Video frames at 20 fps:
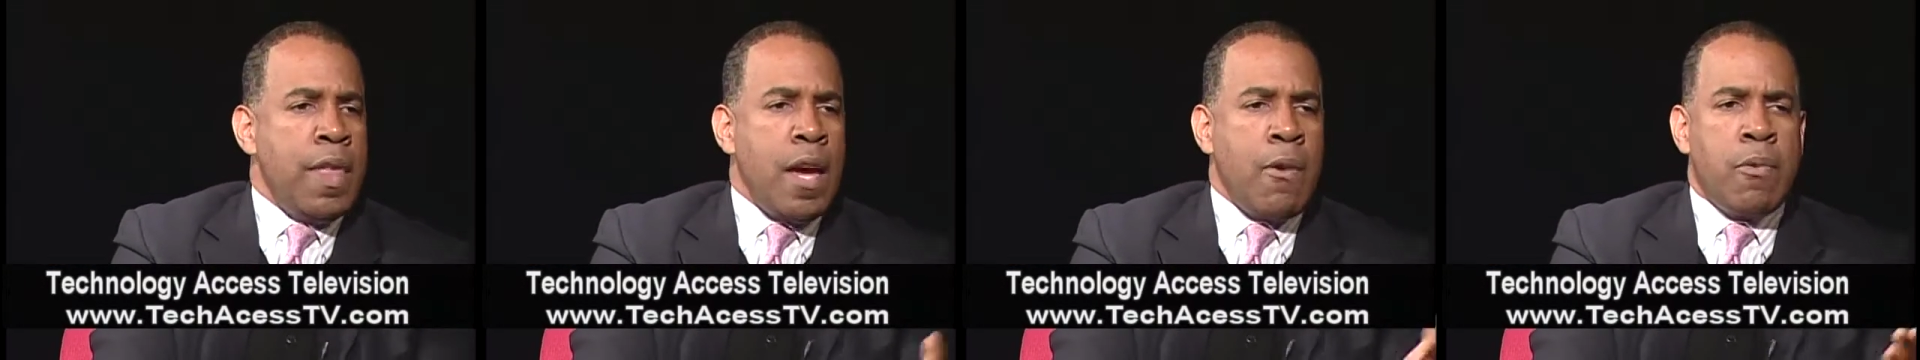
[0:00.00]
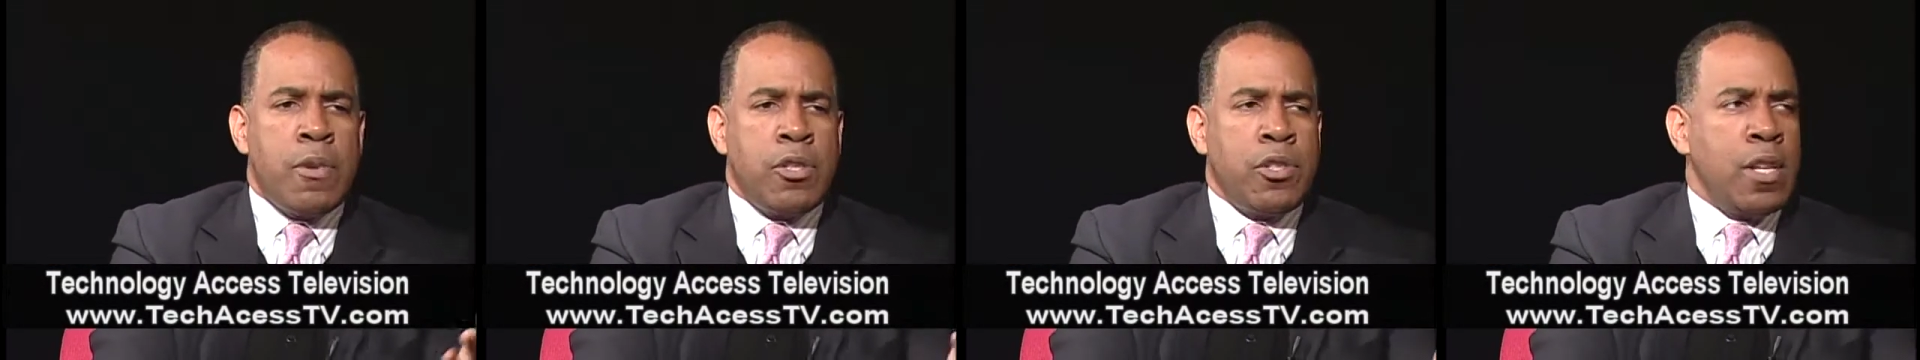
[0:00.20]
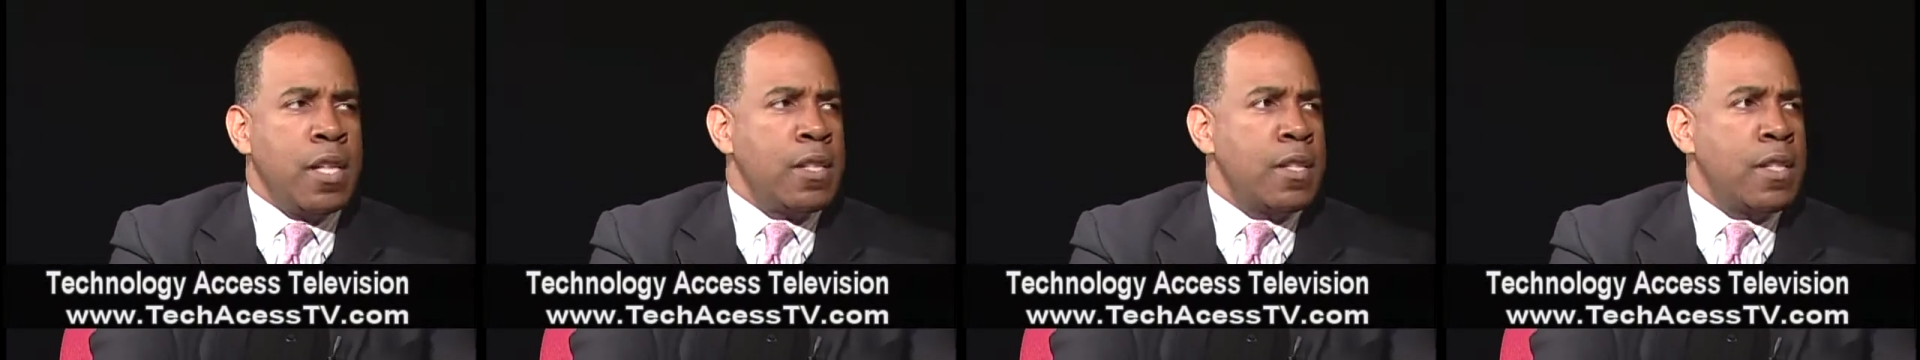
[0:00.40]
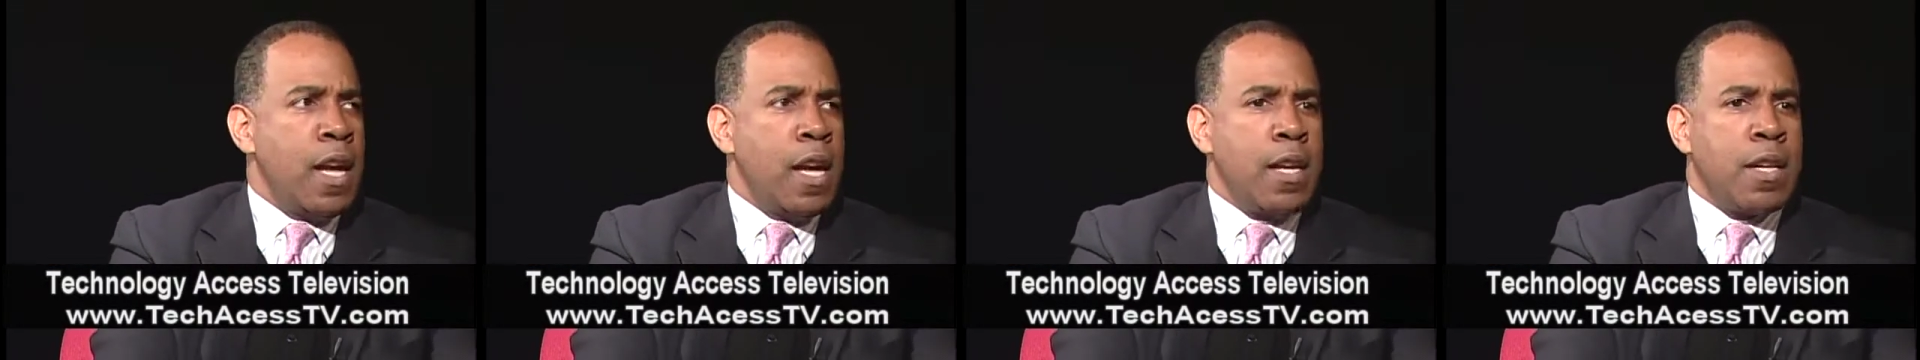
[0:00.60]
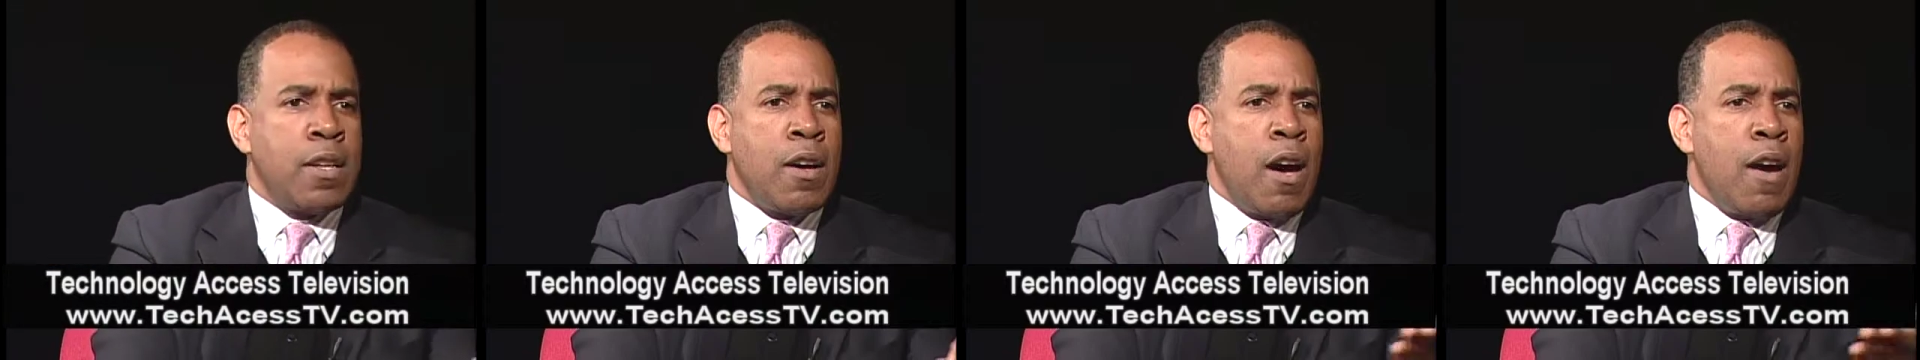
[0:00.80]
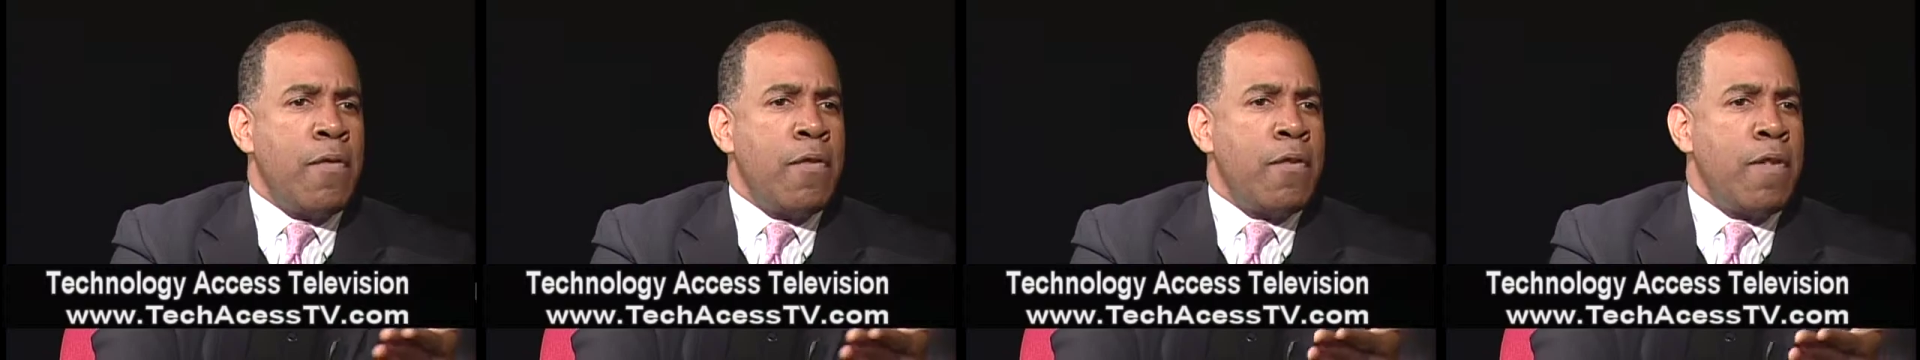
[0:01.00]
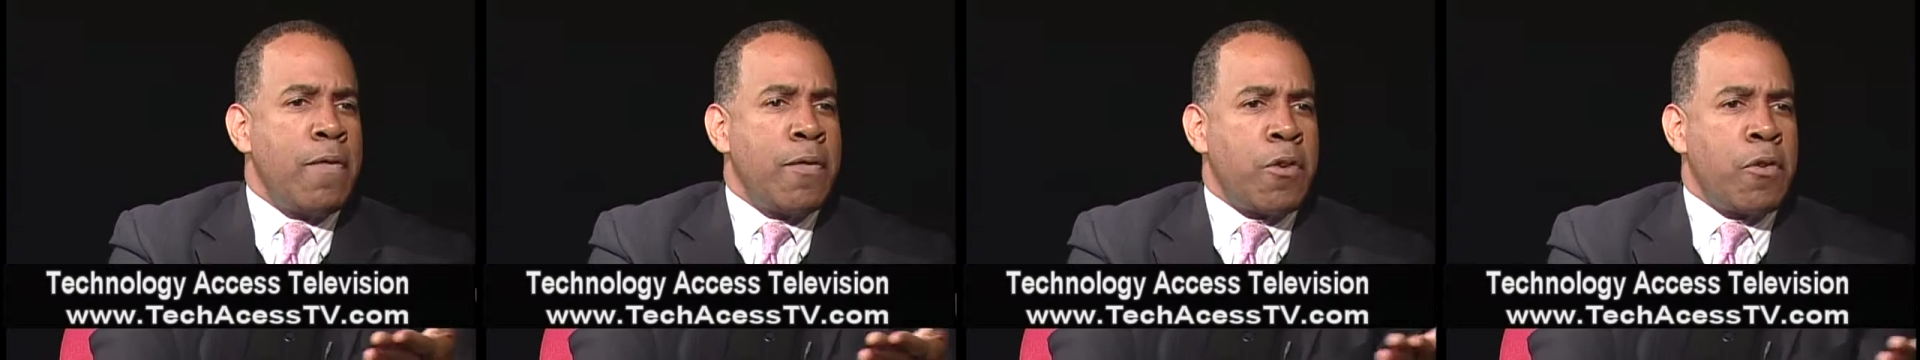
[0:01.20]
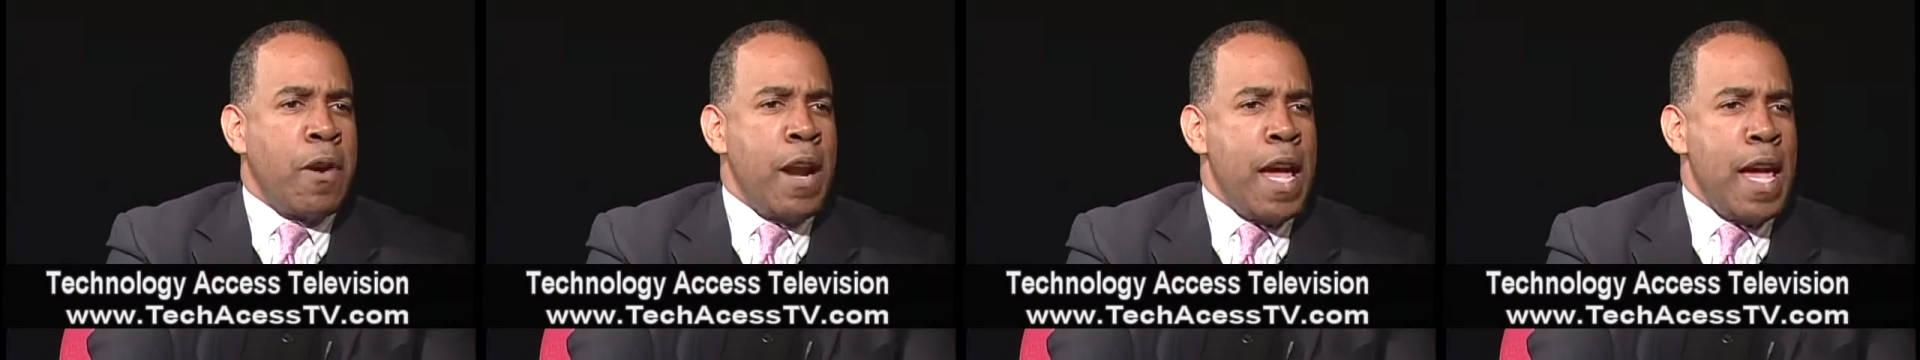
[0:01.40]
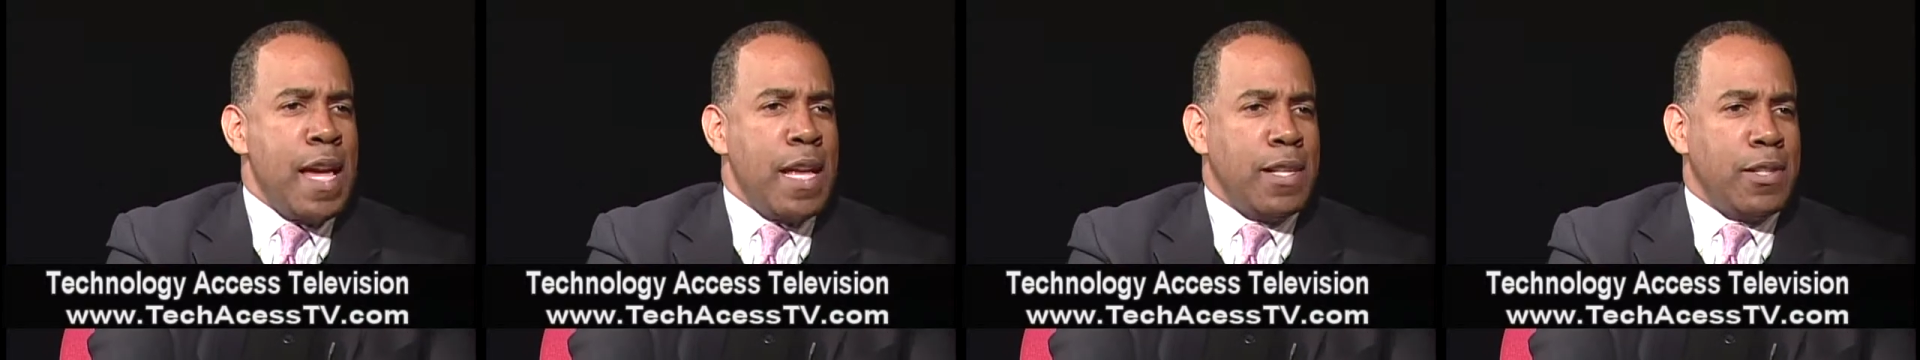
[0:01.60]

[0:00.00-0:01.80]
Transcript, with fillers: They Google, were just on the cover they, they, of Crain's.